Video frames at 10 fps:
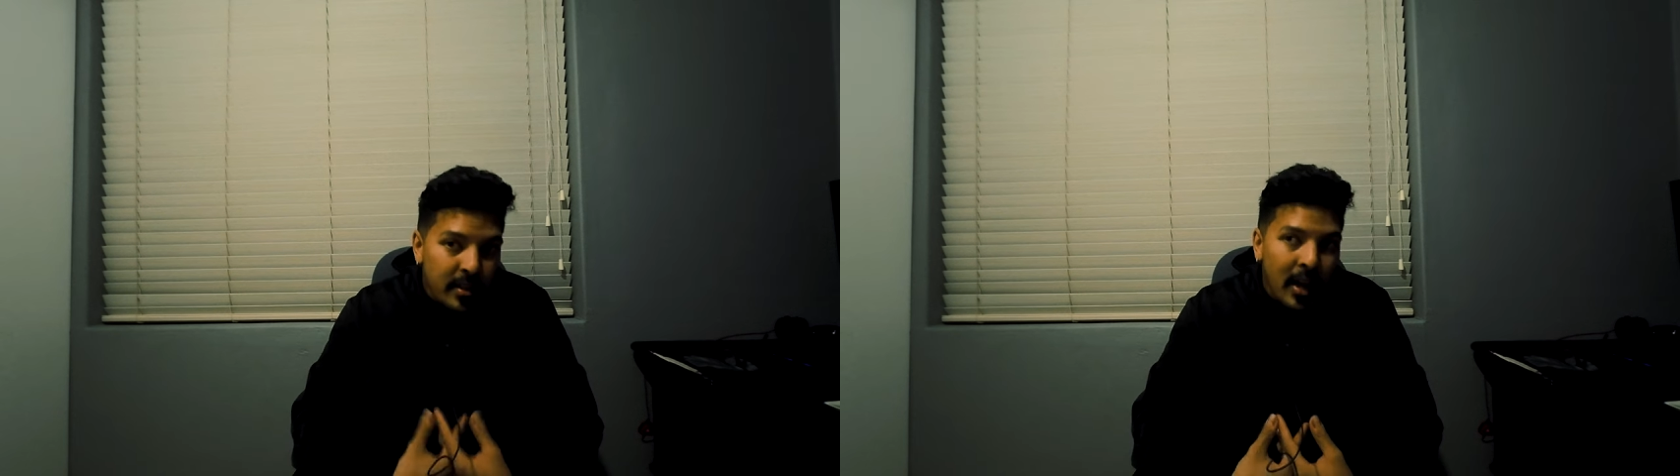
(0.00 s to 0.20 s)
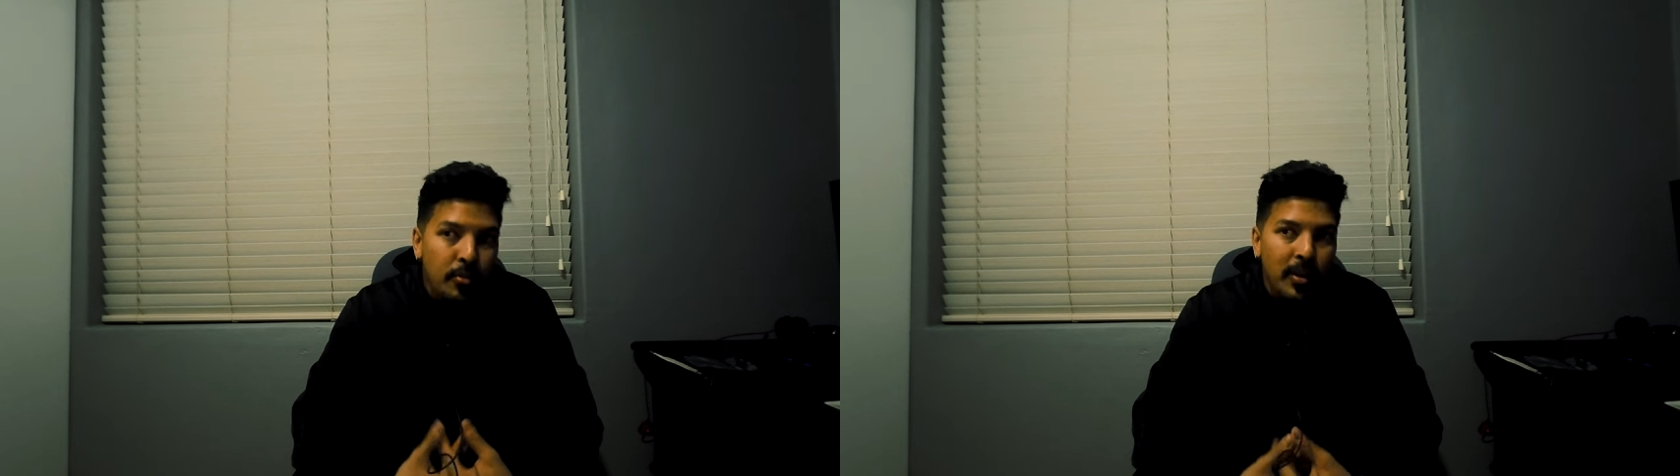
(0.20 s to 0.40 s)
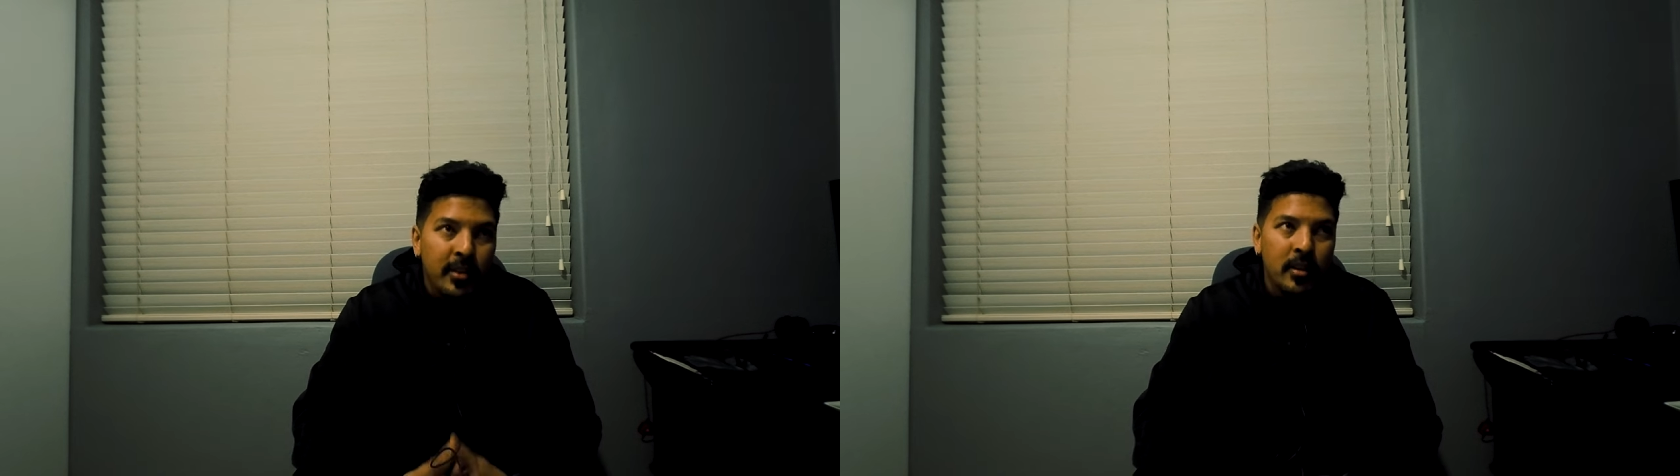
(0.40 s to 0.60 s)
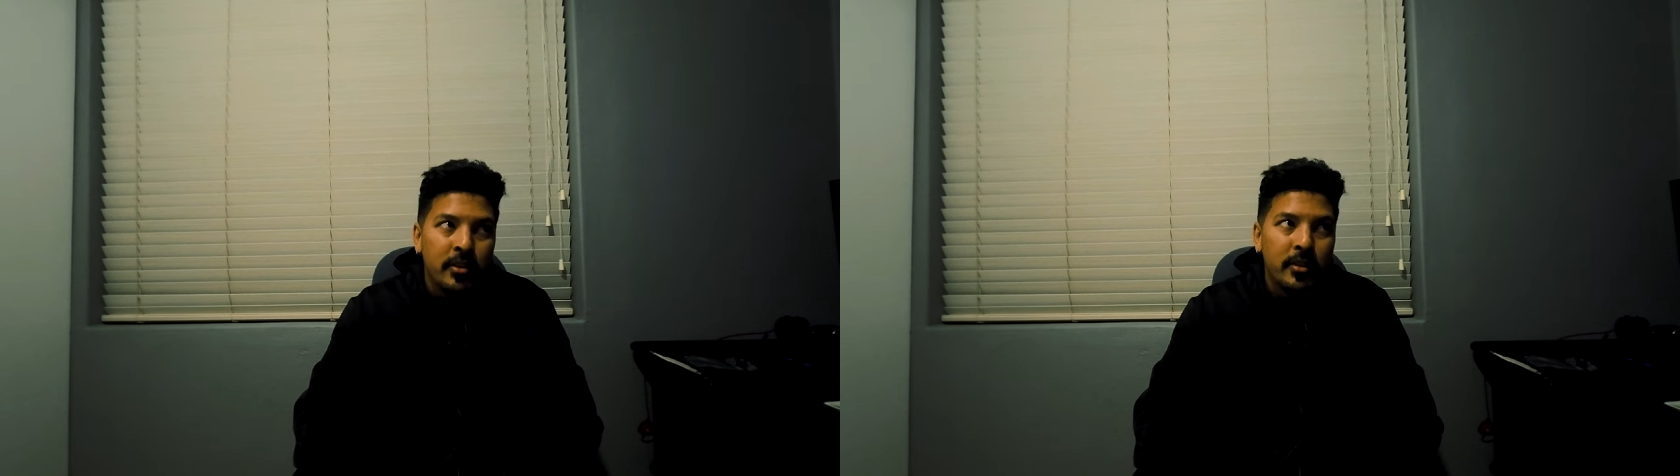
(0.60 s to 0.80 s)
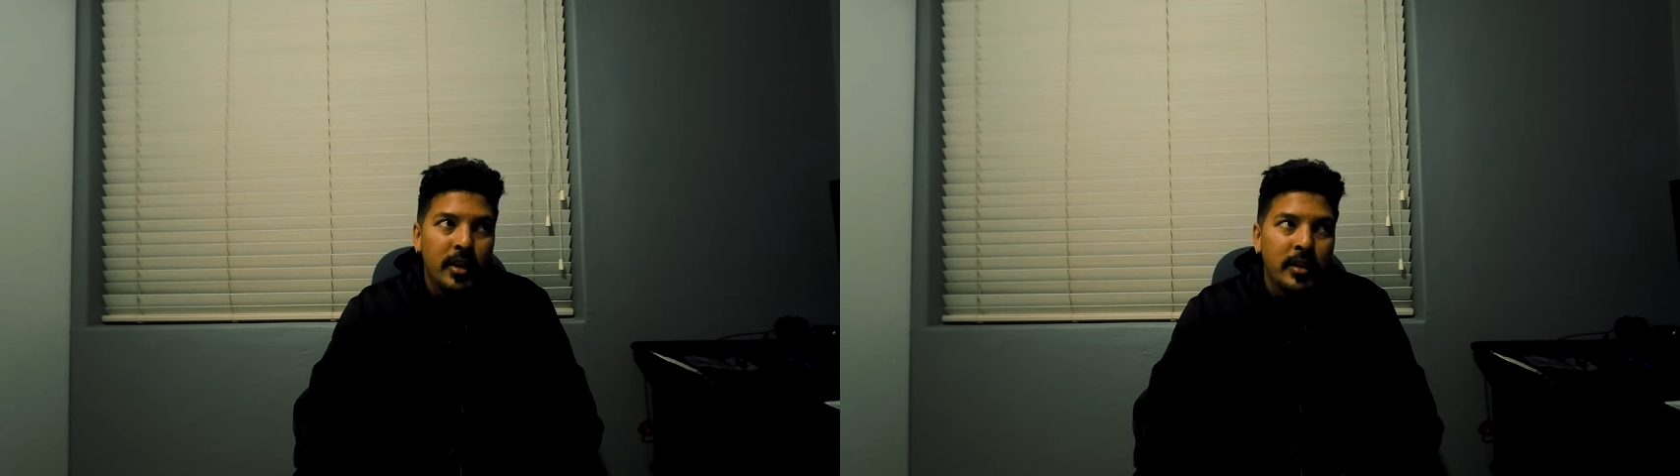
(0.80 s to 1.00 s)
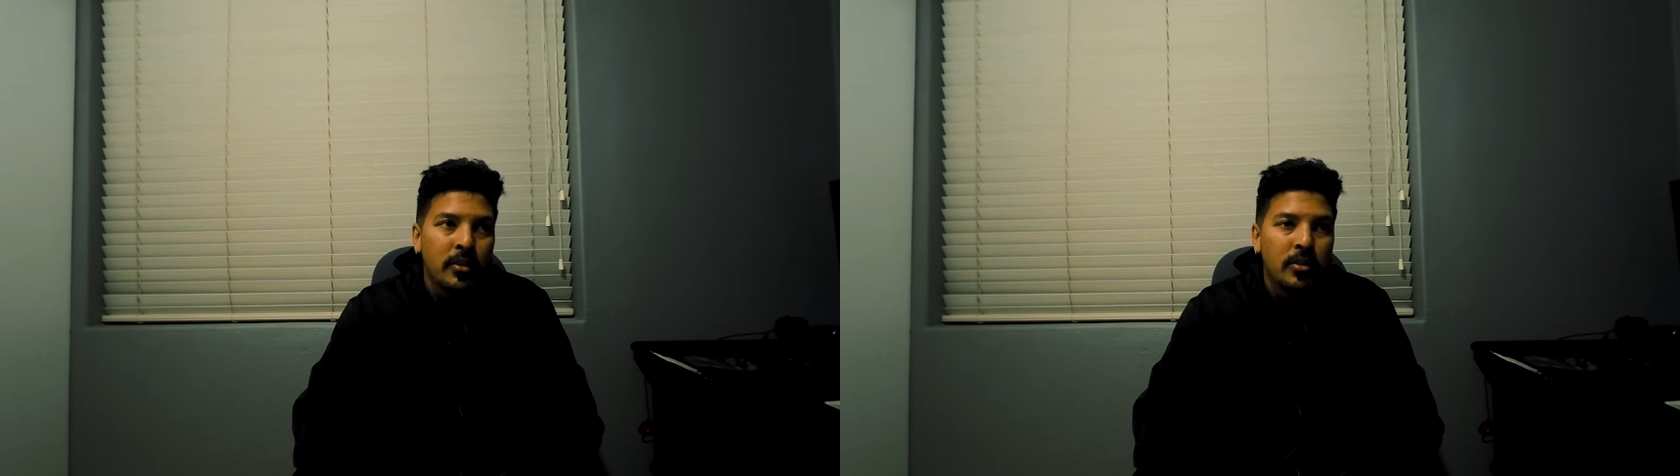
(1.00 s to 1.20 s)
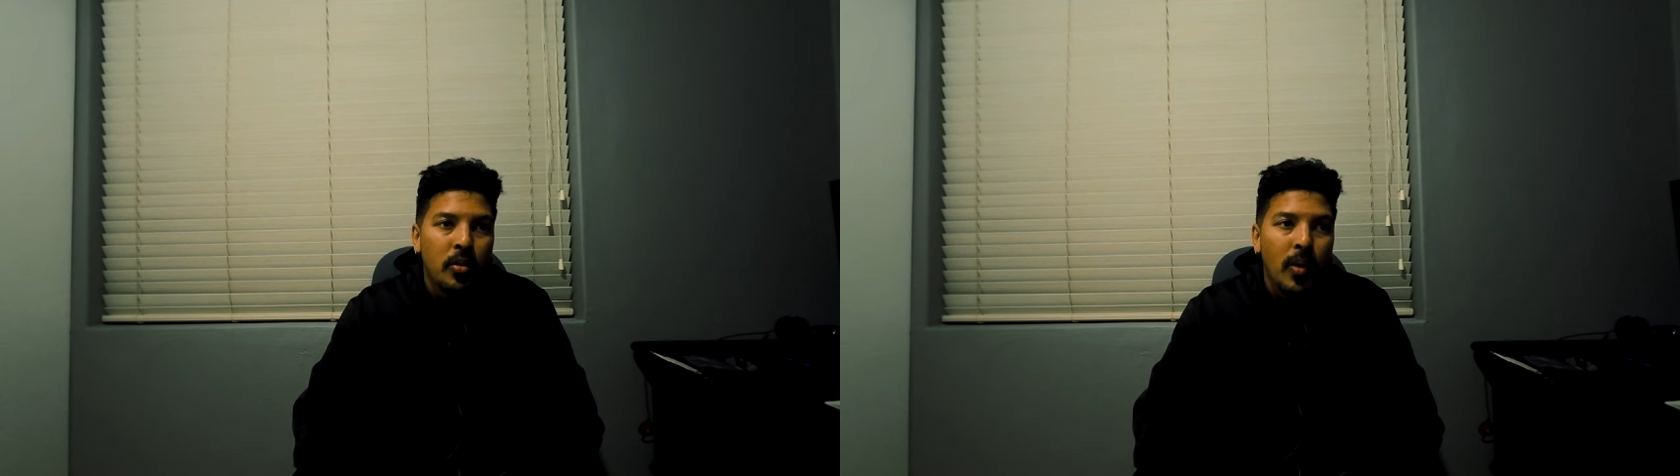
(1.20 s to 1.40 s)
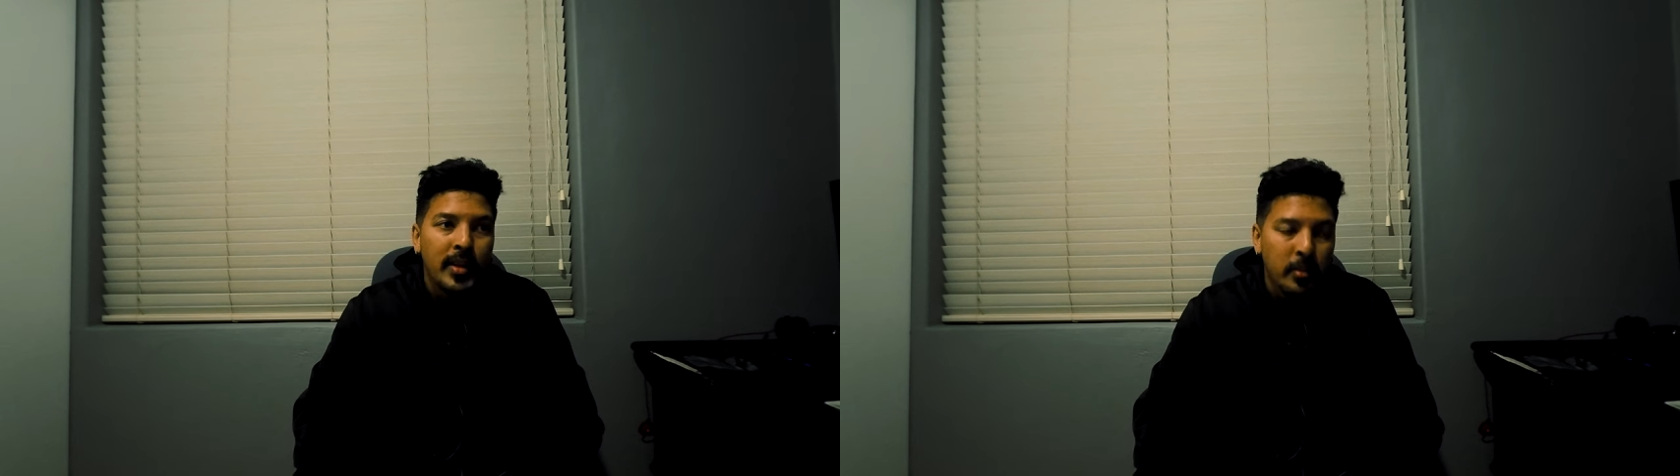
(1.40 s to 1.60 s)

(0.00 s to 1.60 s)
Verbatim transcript: that one resonated quite